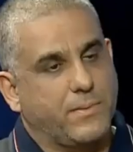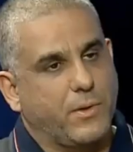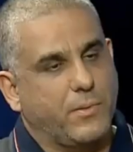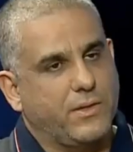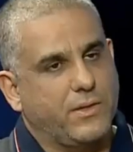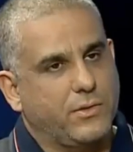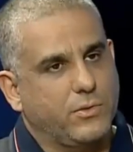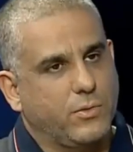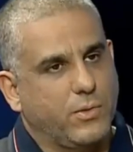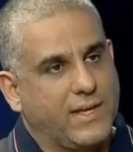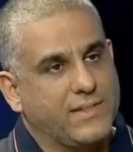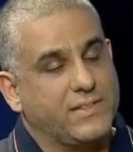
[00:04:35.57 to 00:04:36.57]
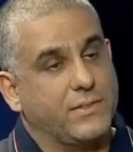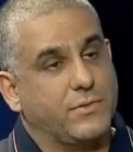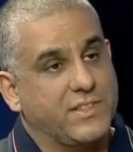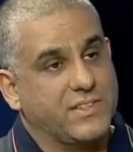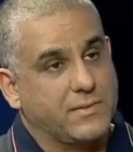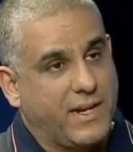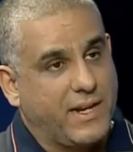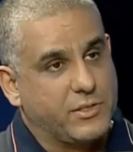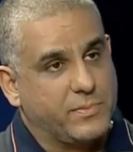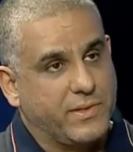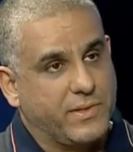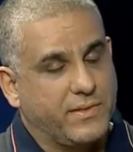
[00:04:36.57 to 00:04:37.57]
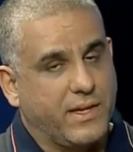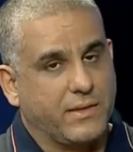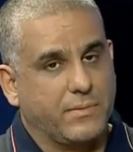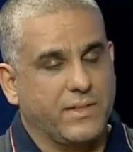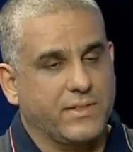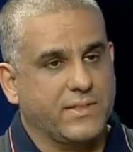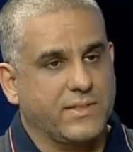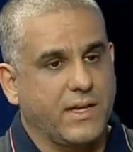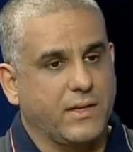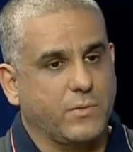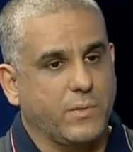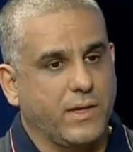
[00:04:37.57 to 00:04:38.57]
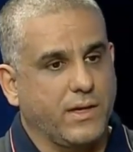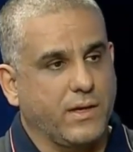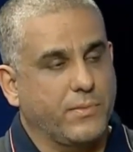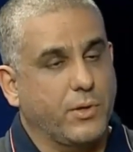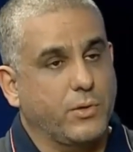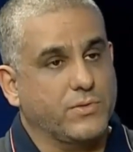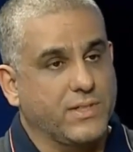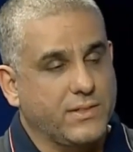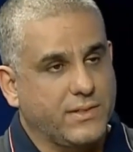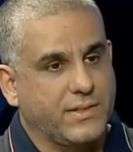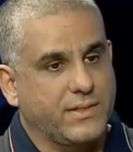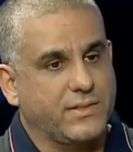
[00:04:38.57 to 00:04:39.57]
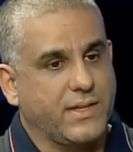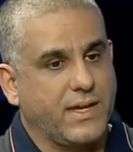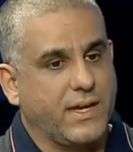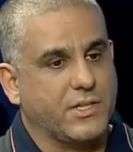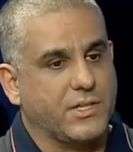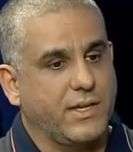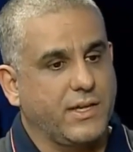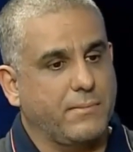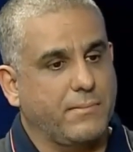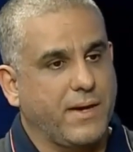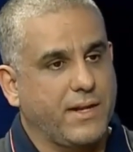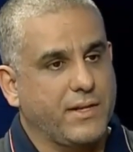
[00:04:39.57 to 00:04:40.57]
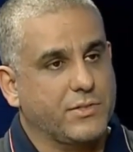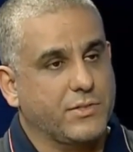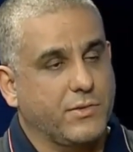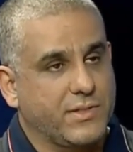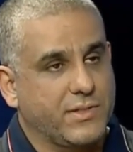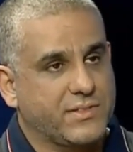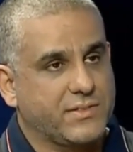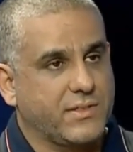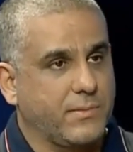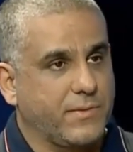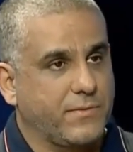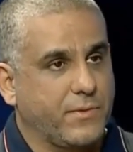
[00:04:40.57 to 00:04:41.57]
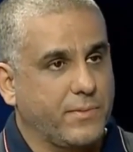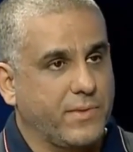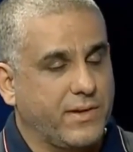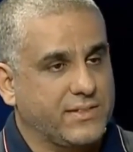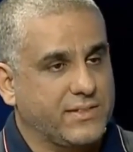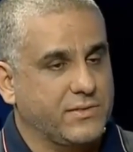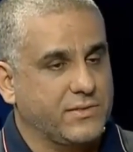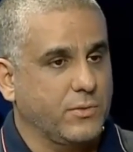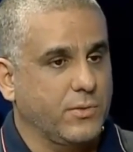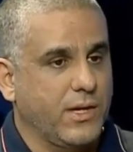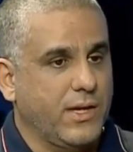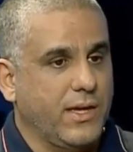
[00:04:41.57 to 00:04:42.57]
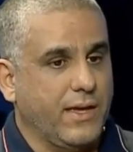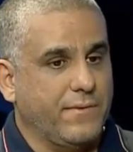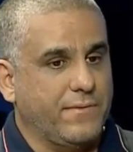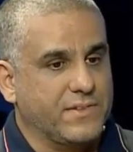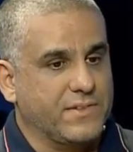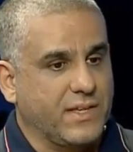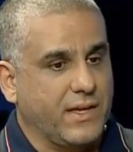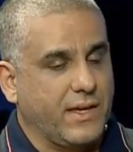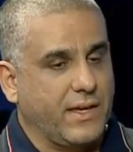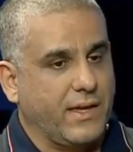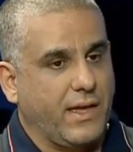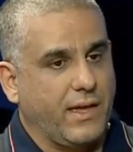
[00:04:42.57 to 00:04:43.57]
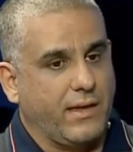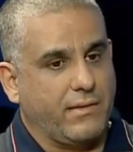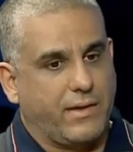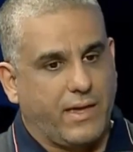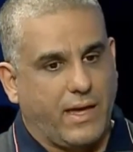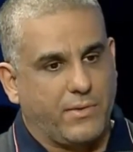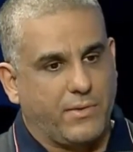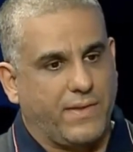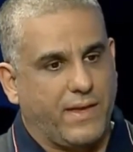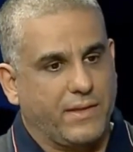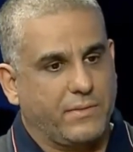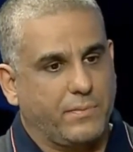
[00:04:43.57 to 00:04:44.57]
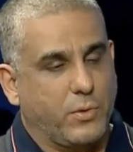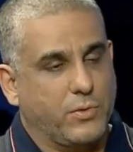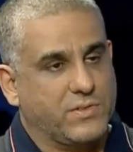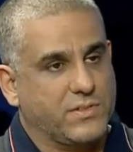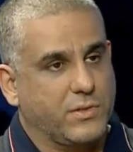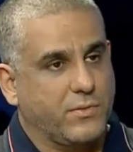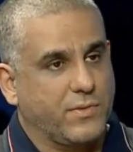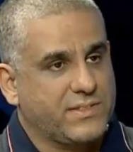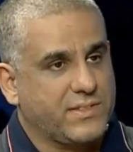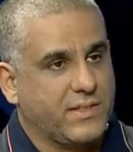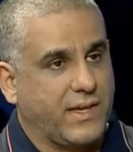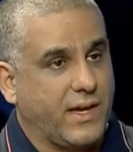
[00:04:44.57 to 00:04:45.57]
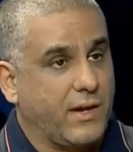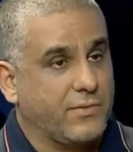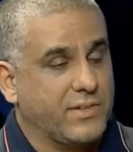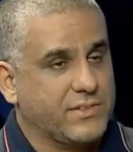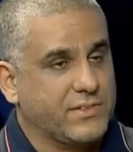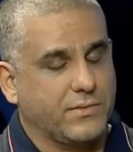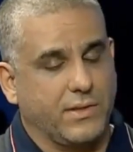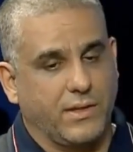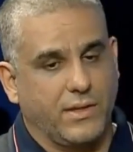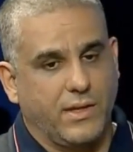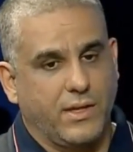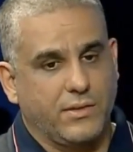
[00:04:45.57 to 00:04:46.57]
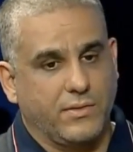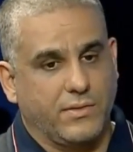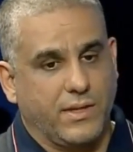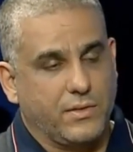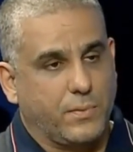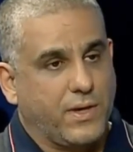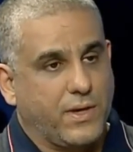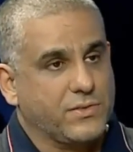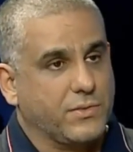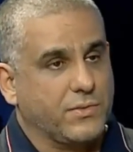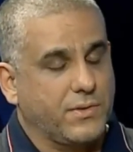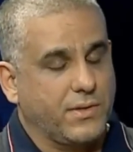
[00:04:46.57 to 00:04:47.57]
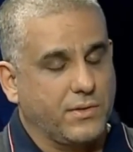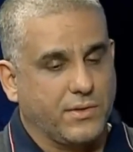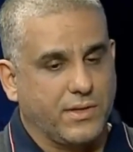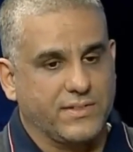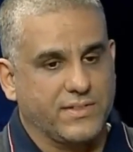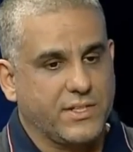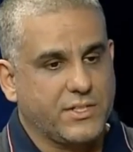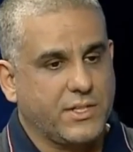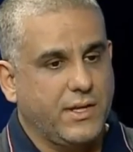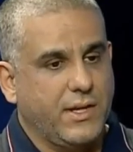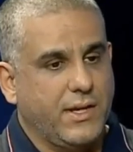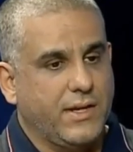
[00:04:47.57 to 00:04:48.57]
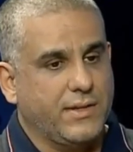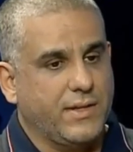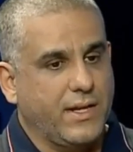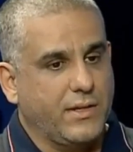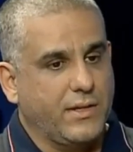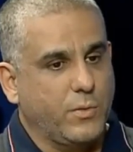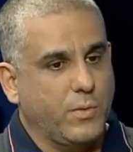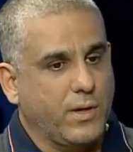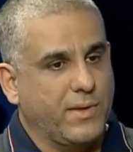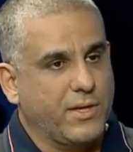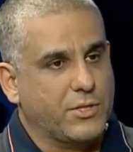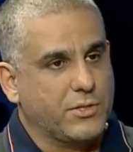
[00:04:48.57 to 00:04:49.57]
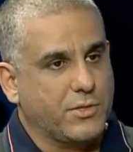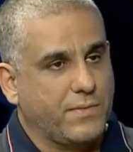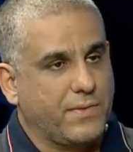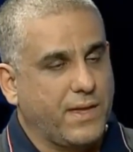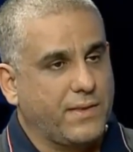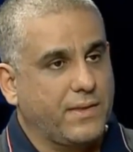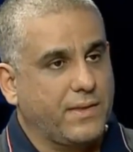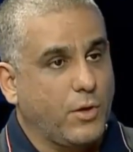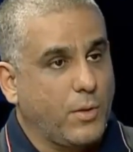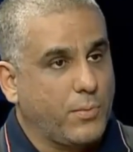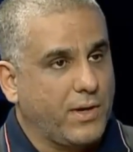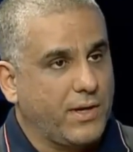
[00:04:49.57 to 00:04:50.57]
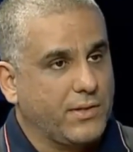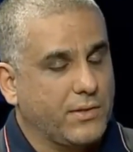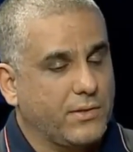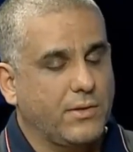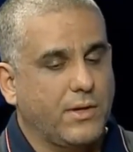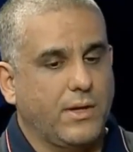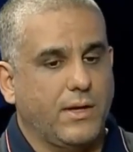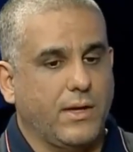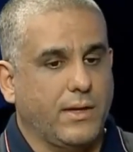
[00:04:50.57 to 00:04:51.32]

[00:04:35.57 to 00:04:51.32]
Sepio, we do asset risk management. That means that we help those entities actually manage the risks coming from their assets. So if it's a camera that poses a risk, a high risk to the enterprise or to the organization, then you want to make sure that the operator